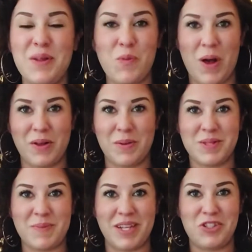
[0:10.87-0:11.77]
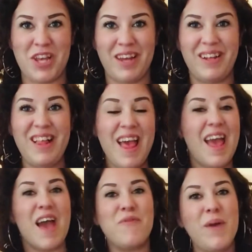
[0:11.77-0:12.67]
and welcome to my channel.
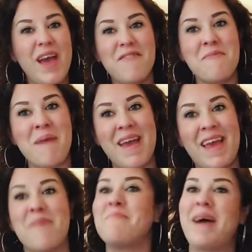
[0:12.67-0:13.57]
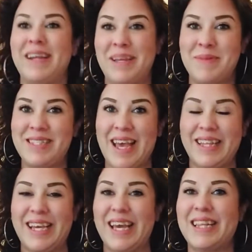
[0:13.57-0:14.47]
If we haven't met yet, my name is
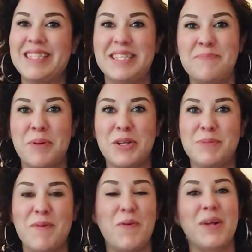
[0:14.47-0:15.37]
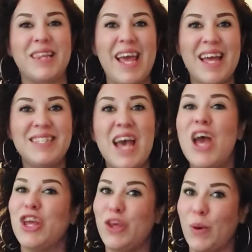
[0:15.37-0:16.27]
Haley, and this is Birds Before Land,
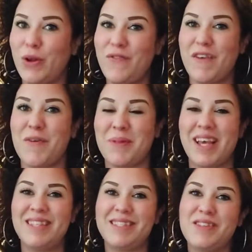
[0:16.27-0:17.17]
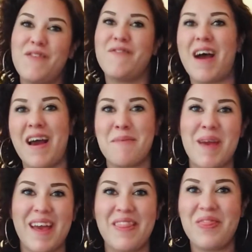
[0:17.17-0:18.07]
your new favorite place to vibe
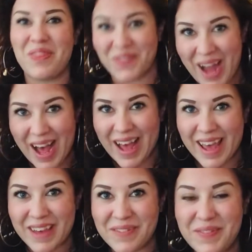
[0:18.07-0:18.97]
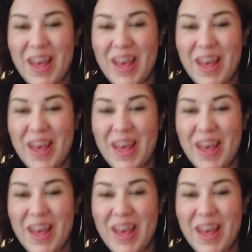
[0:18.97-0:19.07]
and thrive.